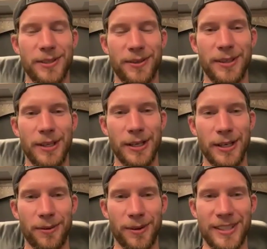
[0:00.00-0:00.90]
So
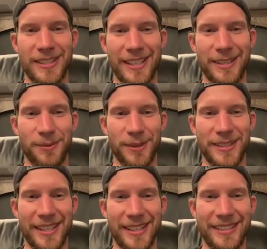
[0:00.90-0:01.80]
we're excited. We're
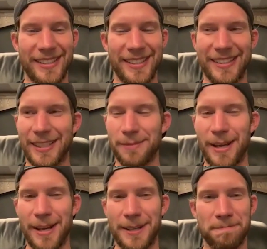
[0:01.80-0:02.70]
excited to to come back.